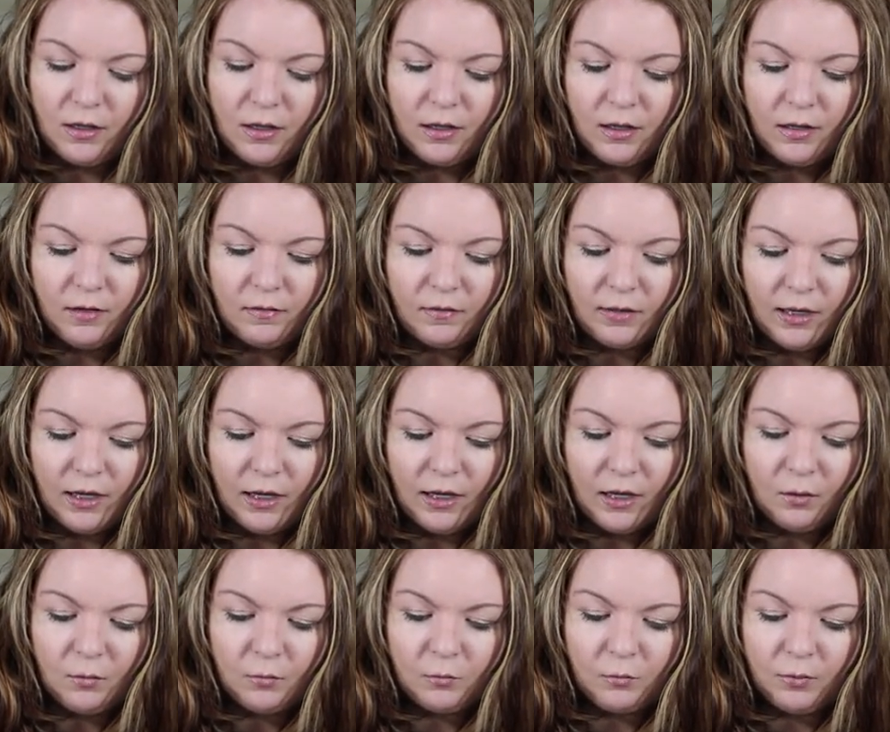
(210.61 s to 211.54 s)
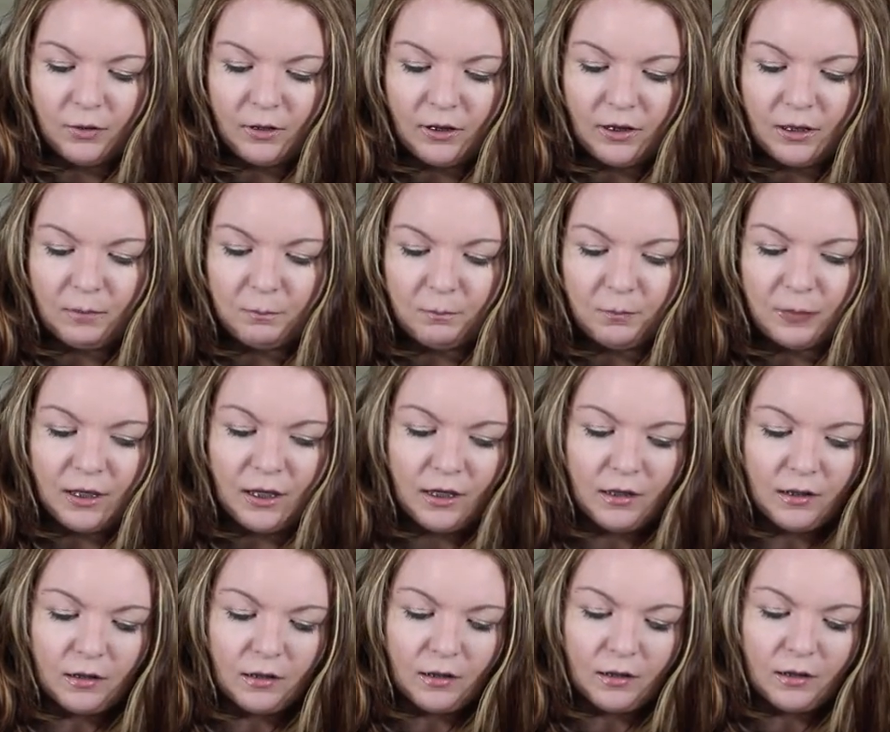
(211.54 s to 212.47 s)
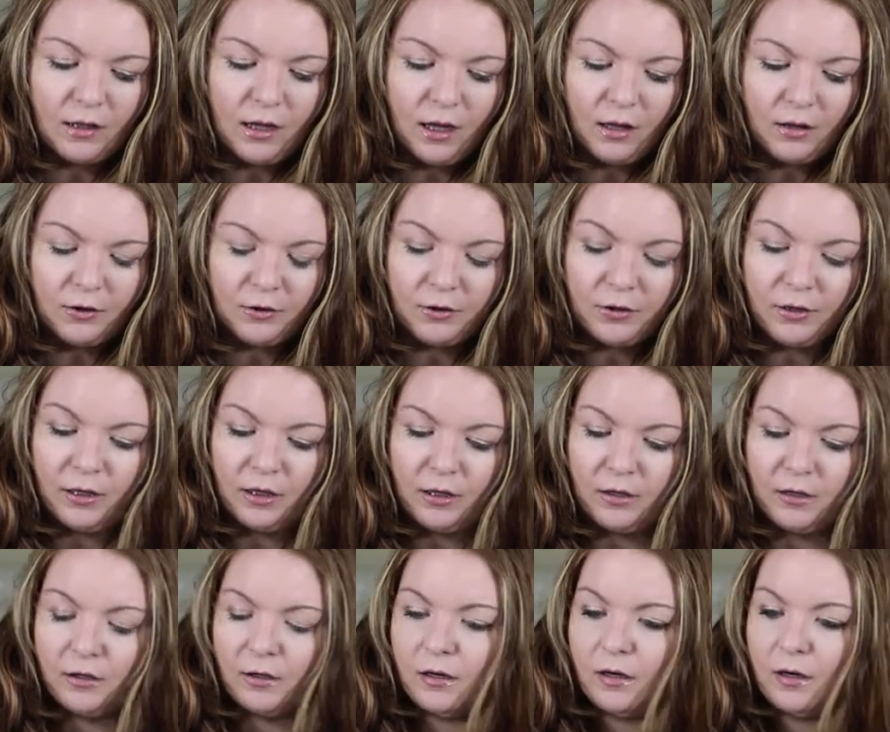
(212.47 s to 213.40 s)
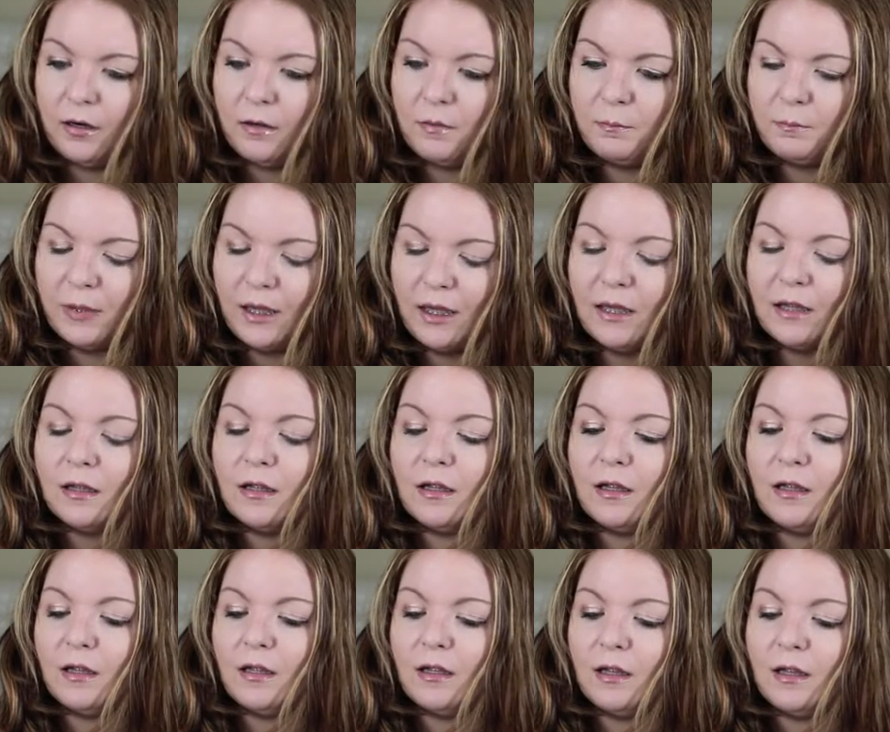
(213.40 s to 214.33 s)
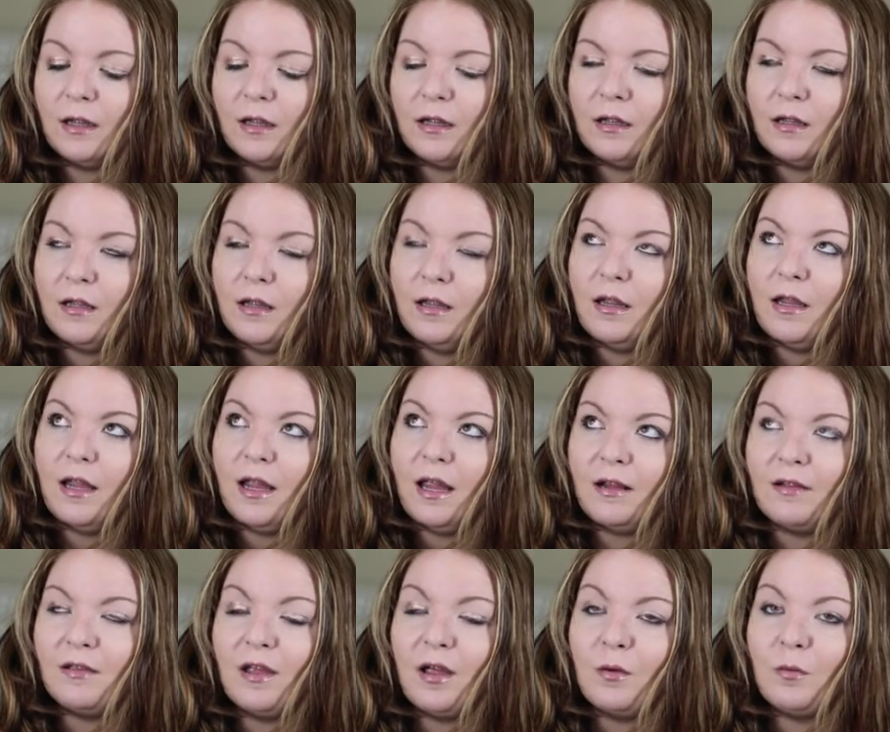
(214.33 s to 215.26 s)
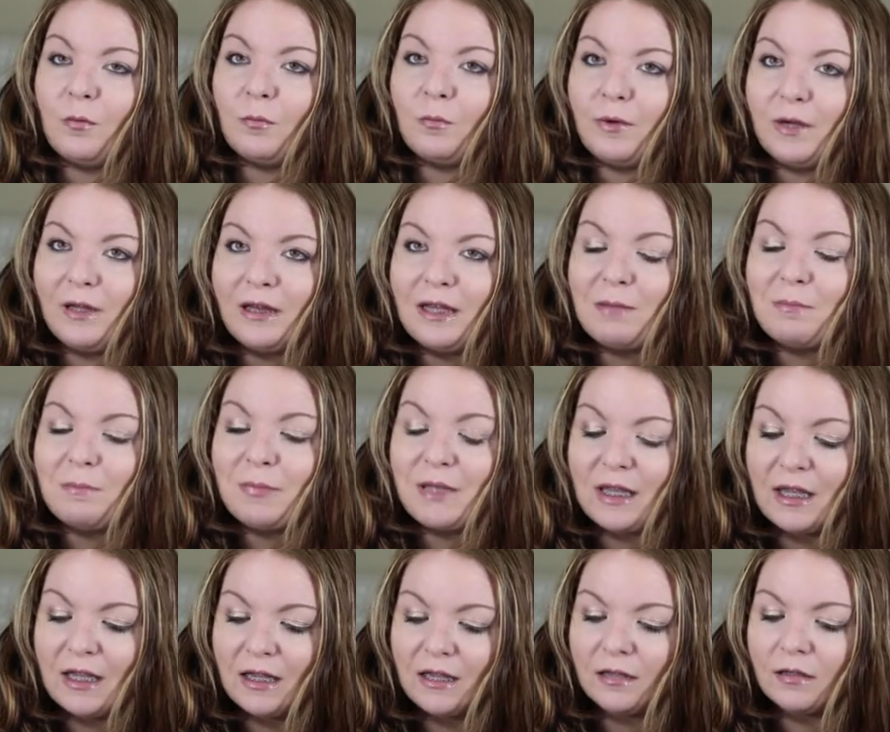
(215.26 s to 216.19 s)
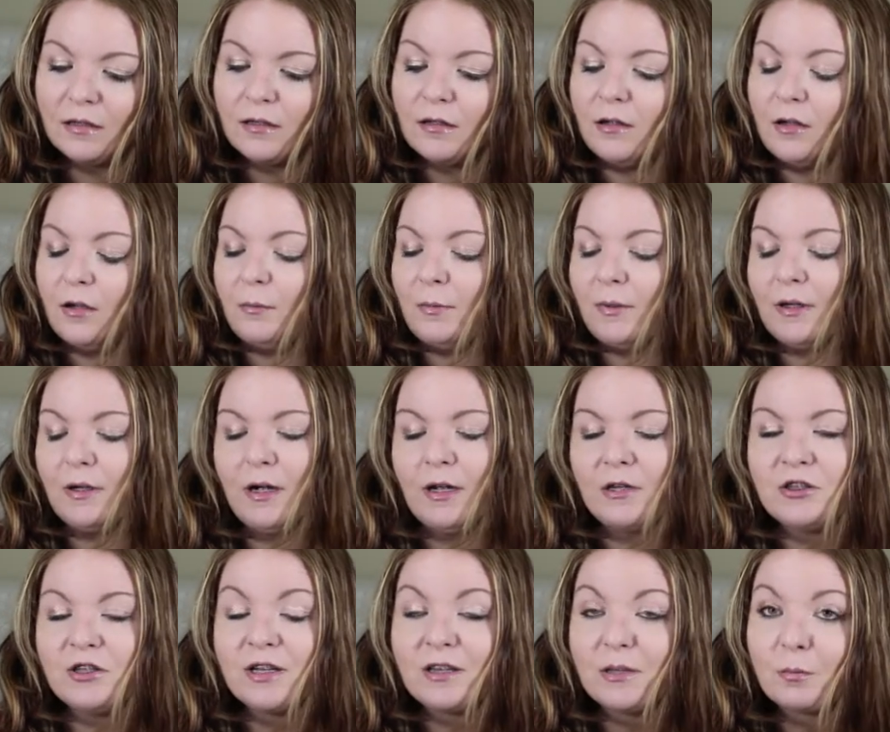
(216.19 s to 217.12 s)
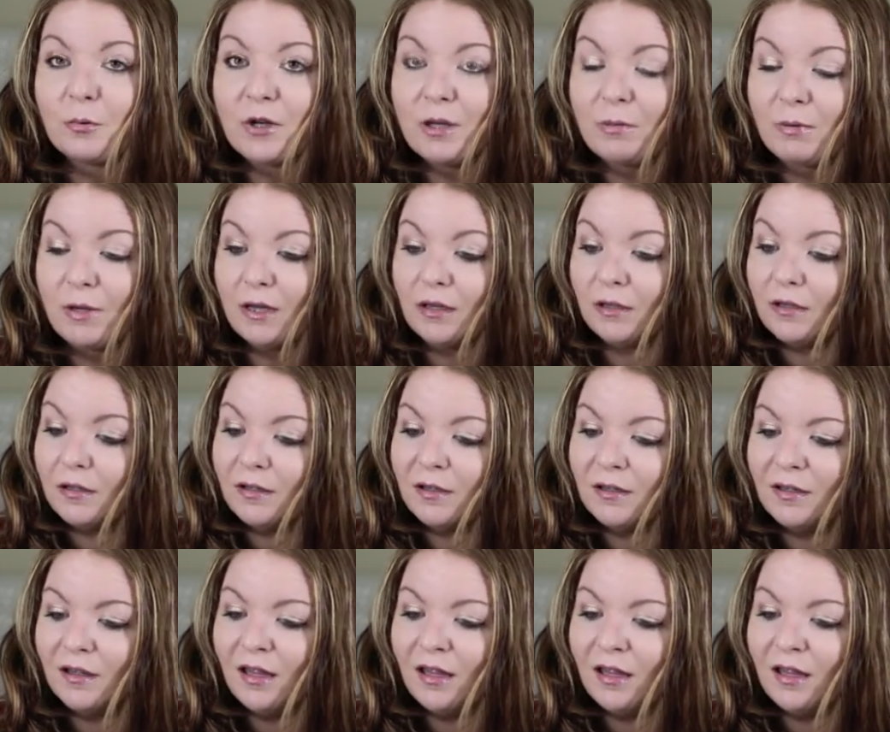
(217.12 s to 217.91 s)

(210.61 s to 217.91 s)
is a really pink color here. Pink, really pink, oh my gosh, it's a pretty pink.